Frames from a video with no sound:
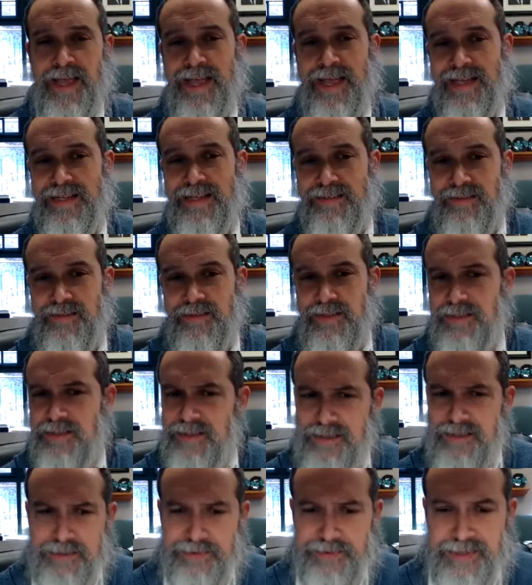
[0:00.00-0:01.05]
And this
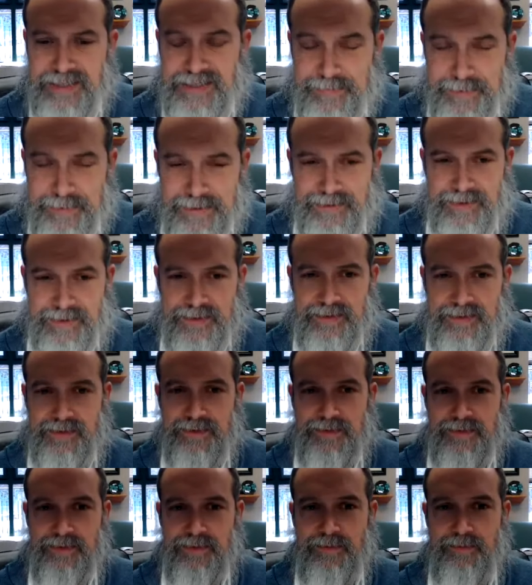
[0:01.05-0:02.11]
is serious
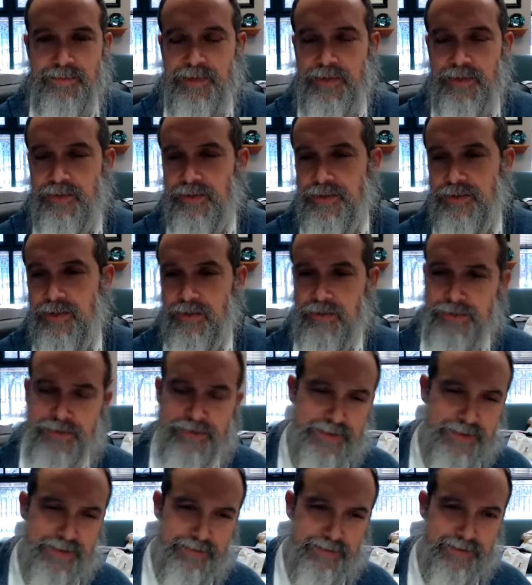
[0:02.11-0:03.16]
business because
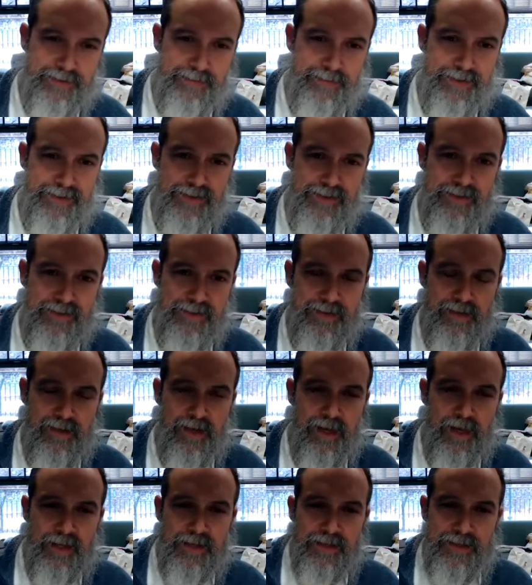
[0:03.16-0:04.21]
kosher is serious business.
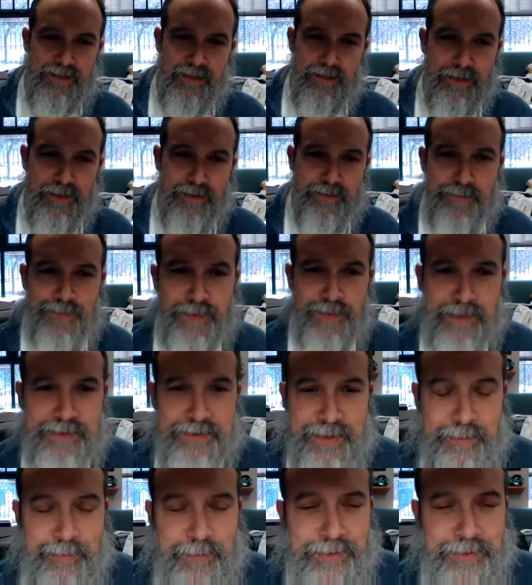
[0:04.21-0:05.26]
So if
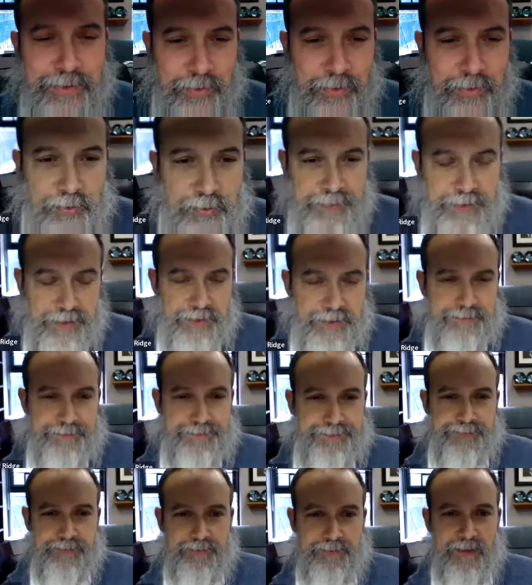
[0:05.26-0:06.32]
someone told me
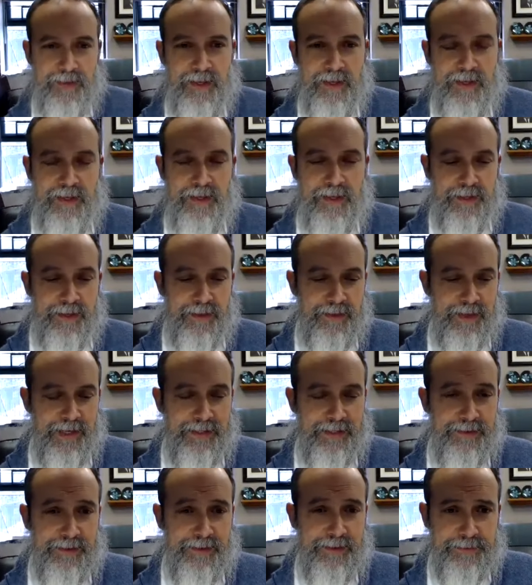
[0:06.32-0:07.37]

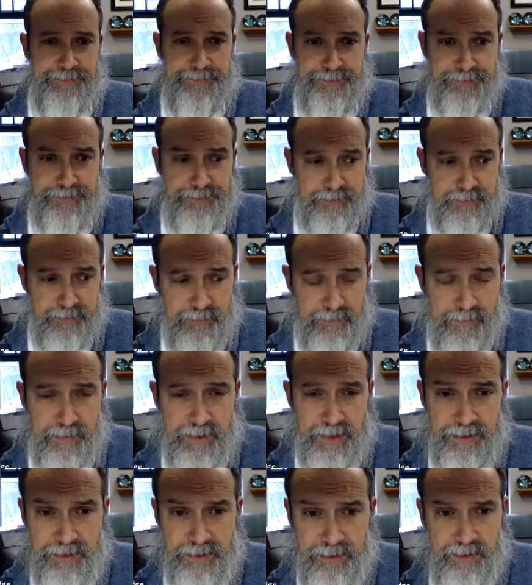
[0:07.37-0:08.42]
that
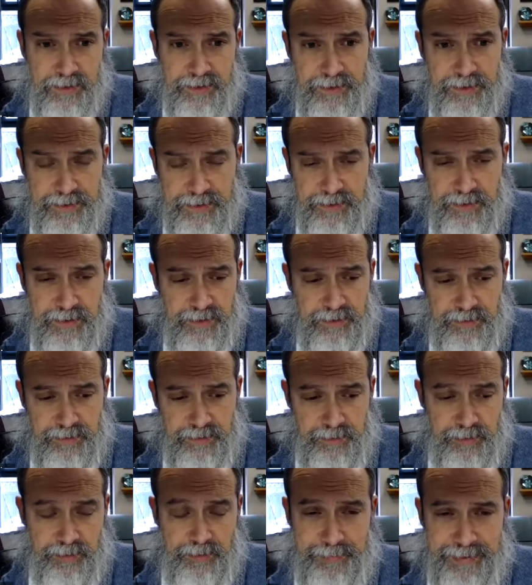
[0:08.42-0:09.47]
here's a,
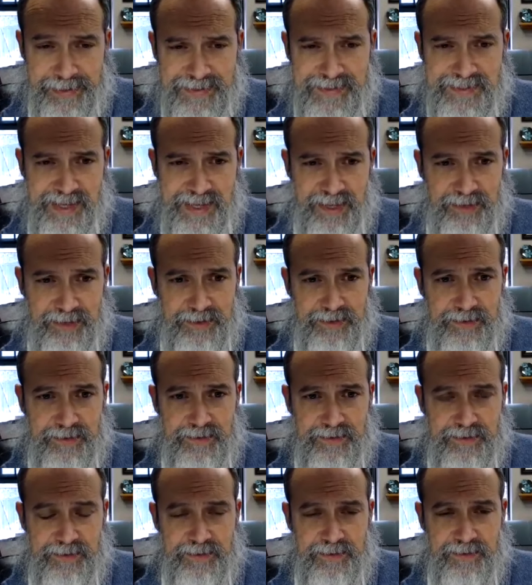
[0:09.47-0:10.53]
I made a salad,
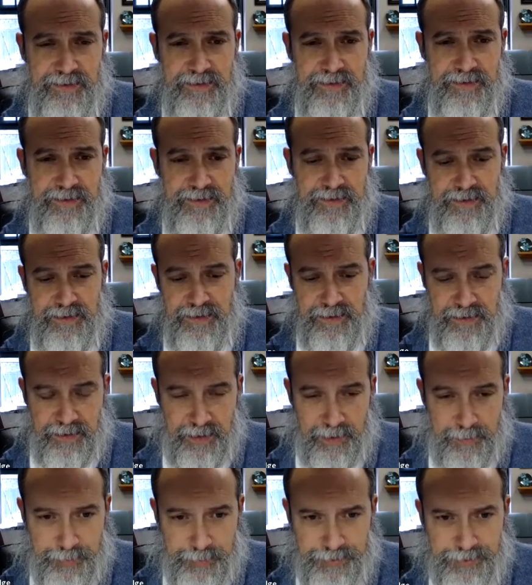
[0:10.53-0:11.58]

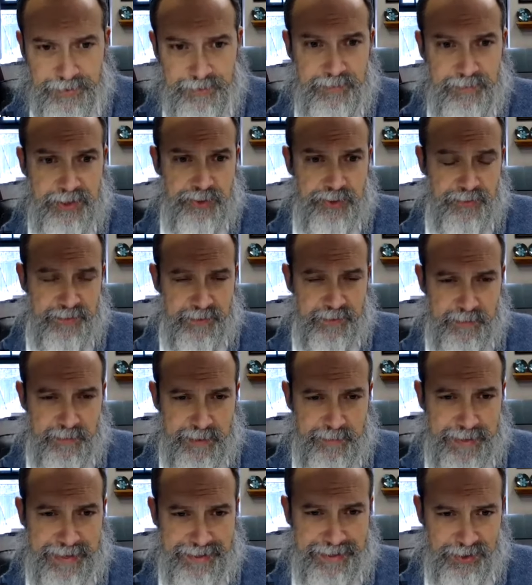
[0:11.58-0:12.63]
I put in mushroom from
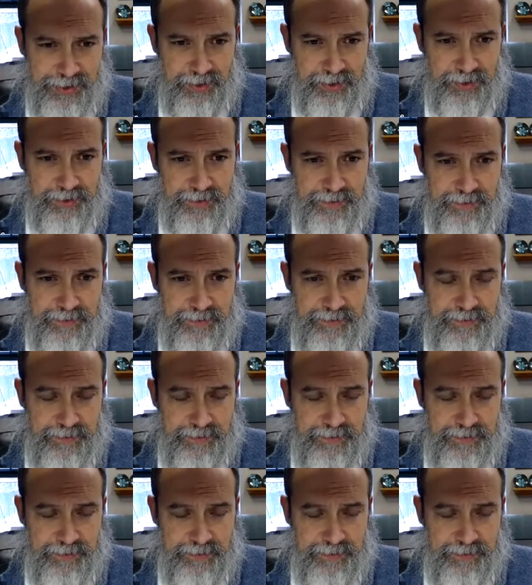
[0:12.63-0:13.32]
my backyard,